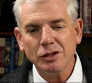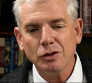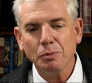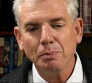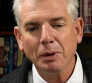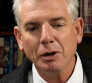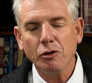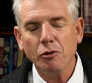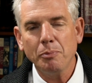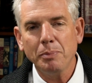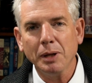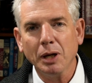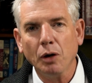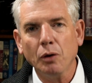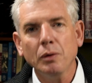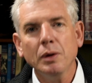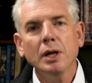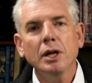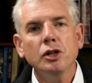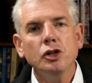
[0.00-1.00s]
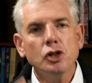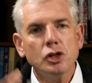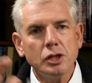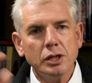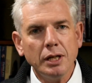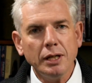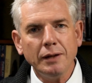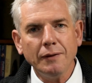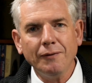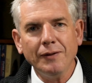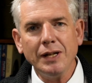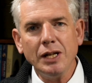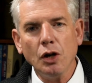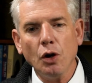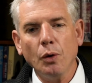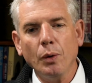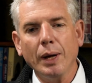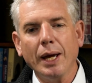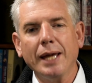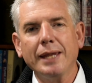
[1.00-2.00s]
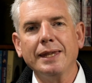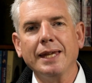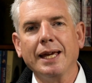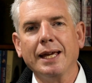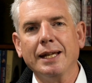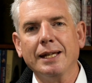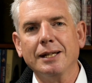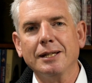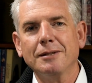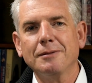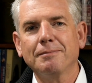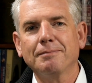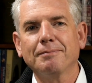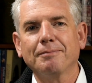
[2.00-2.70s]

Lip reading: to Padre Pio. Just see the video at the end.